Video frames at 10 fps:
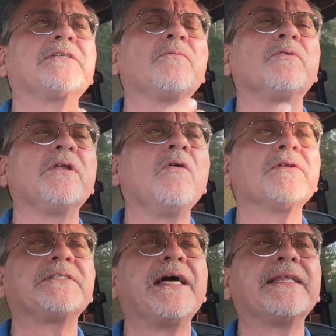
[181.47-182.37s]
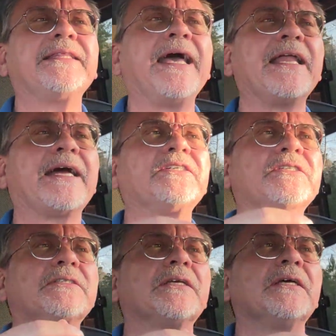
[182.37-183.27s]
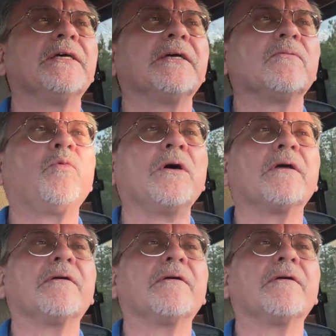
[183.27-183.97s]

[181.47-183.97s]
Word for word: I said, well, no, it's not that. I just, what,